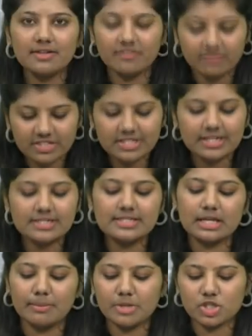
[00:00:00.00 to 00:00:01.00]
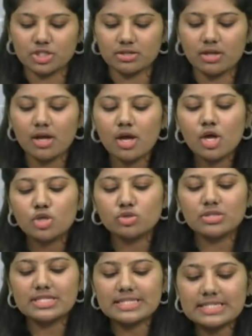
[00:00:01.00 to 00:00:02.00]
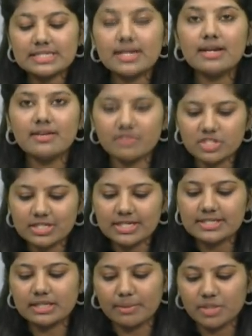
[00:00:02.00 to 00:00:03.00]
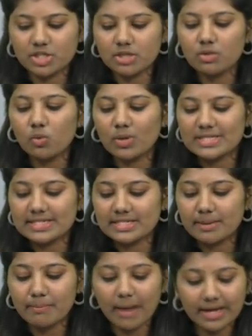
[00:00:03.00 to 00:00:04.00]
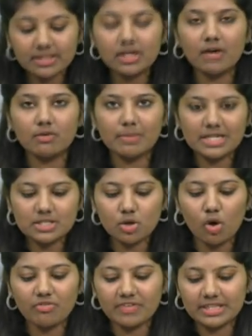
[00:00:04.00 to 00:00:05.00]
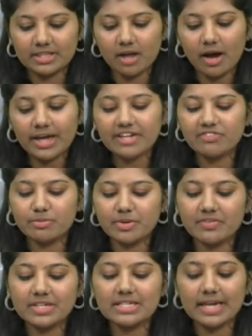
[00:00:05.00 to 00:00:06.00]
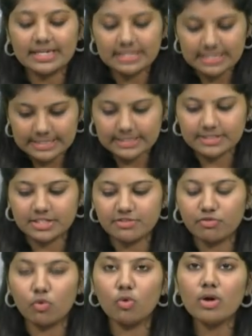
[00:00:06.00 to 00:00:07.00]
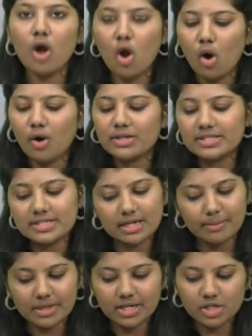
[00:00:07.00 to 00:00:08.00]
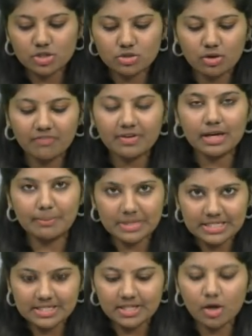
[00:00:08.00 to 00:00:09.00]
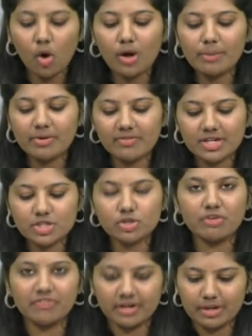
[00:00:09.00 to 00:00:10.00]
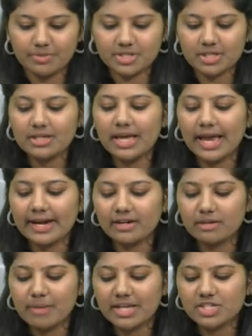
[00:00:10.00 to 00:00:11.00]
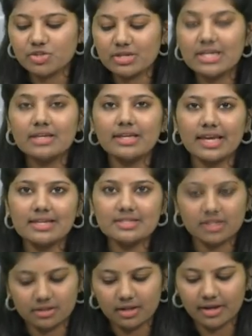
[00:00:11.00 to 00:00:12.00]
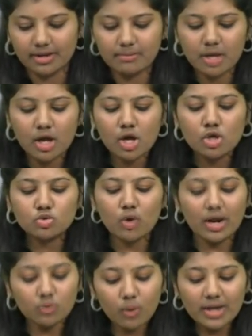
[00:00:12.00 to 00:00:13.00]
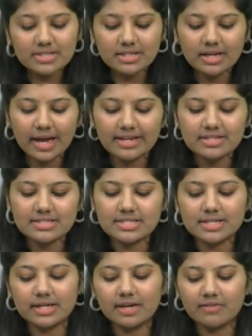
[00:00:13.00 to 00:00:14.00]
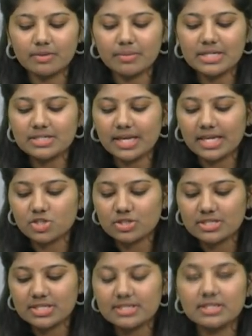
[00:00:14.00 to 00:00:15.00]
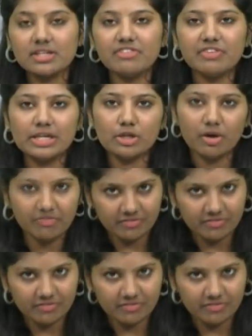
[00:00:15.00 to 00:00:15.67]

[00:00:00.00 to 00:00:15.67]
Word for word: Vigilance Commission. So the Central Vigilance Commission was set up by the Government of India in February 1964 on the recommendations of Committee on Prevention of Corruption headed by Sri K. Shantanam to advise and guide the central government agencies in the field of